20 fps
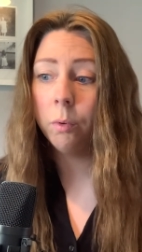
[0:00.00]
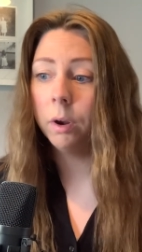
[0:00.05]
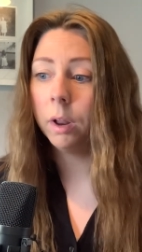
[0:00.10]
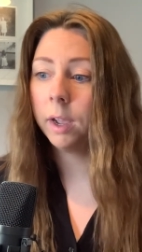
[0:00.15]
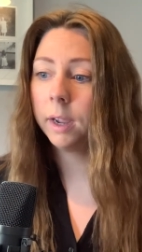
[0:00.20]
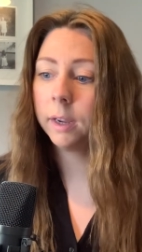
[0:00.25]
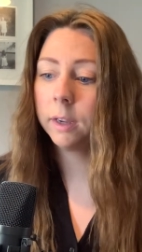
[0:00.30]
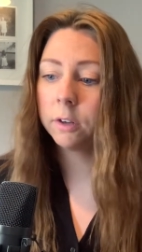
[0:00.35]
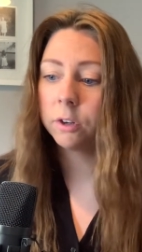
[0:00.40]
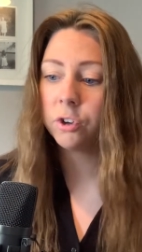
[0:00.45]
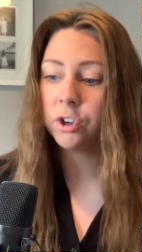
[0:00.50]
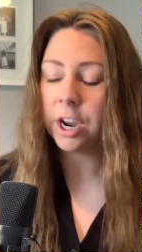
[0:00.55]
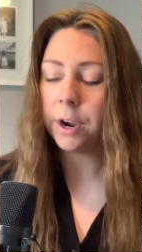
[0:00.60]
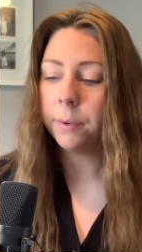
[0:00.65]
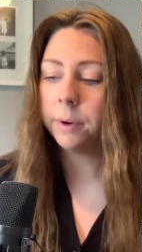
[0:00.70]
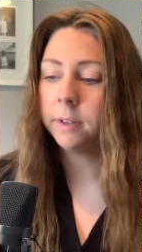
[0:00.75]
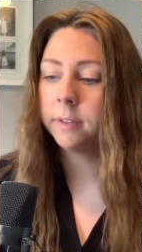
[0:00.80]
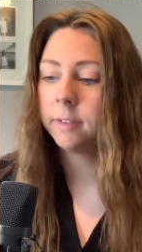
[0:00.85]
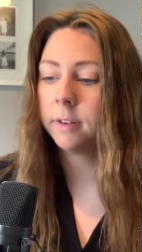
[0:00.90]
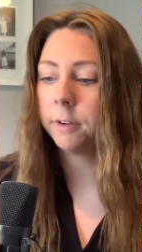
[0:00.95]
like
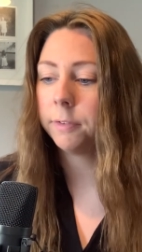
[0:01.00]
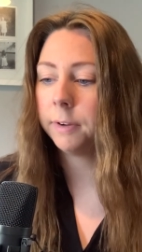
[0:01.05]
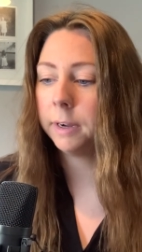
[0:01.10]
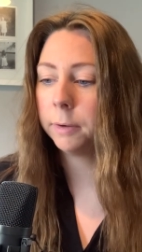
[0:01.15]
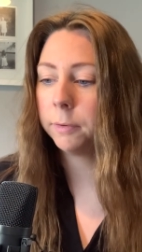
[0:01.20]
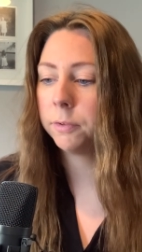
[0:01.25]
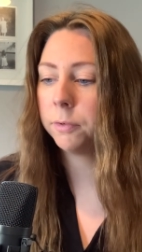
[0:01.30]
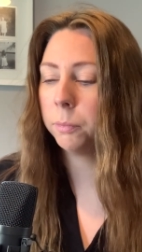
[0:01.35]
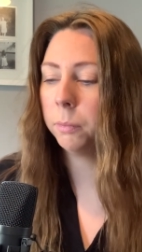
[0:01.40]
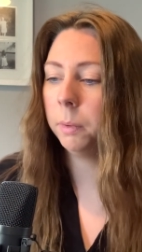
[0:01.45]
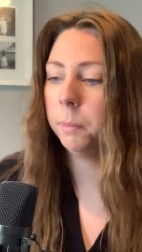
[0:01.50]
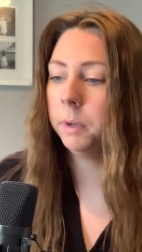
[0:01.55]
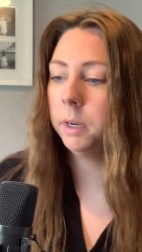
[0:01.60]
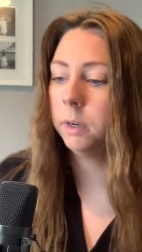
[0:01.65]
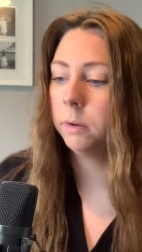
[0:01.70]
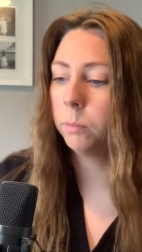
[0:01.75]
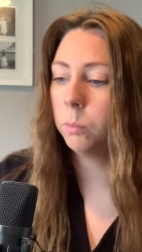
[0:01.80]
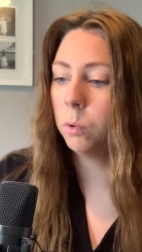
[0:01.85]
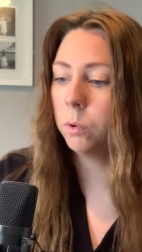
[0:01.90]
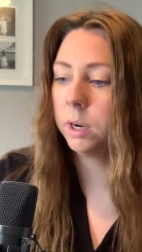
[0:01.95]
shouting stuff out to
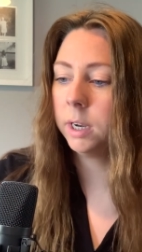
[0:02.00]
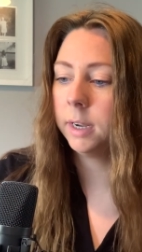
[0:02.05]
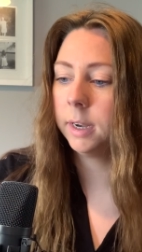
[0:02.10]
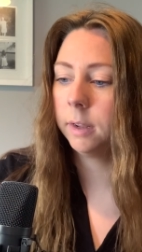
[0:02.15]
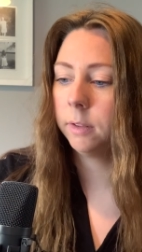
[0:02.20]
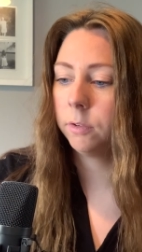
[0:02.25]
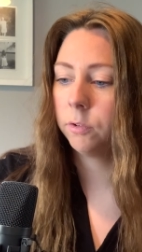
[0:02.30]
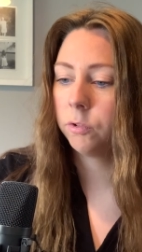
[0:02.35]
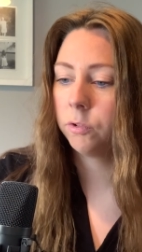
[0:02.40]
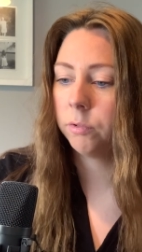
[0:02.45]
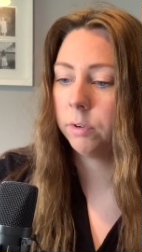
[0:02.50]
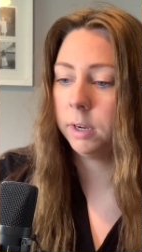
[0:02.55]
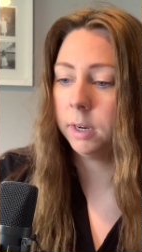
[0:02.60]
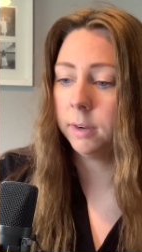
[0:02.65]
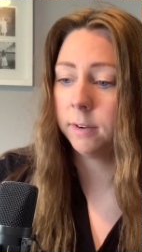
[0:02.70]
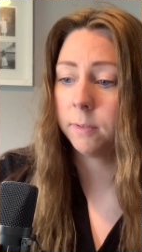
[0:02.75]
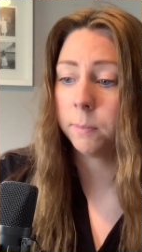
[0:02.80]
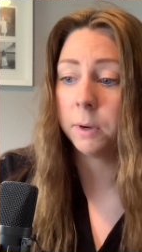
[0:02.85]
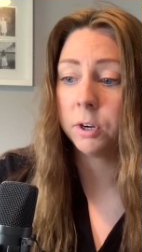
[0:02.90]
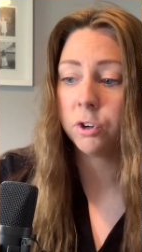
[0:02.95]
women walking down the street,
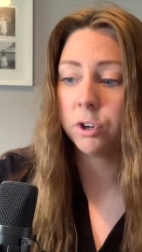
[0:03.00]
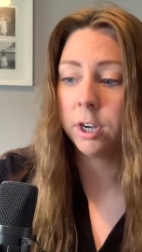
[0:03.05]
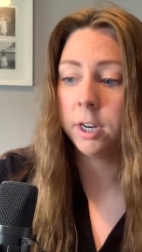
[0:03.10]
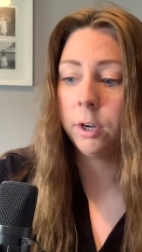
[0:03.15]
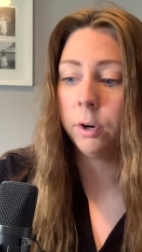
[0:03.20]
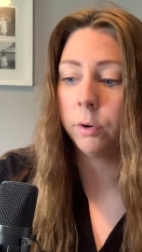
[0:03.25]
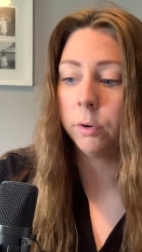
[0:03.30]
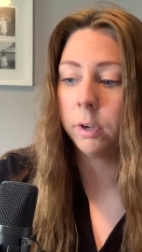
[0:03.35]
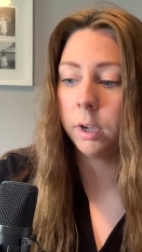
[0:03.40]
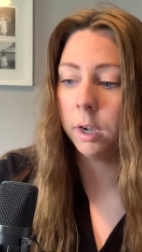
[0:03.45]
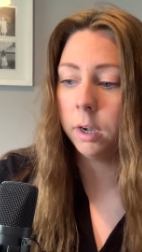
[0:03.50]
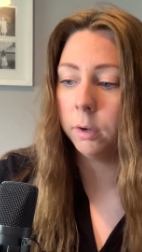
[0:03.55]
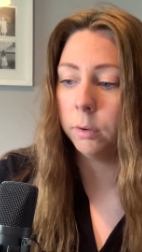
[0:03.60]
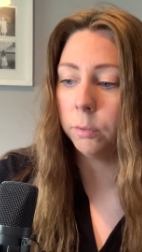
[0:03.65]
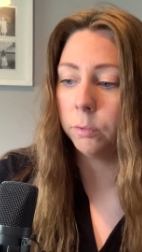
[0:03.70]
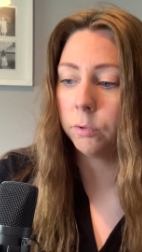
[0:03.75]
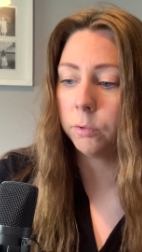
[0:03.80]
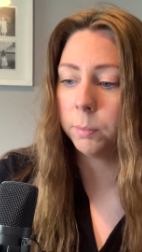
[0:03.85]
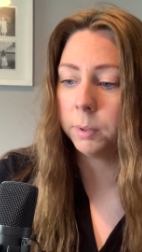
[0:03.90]
and especially not girls.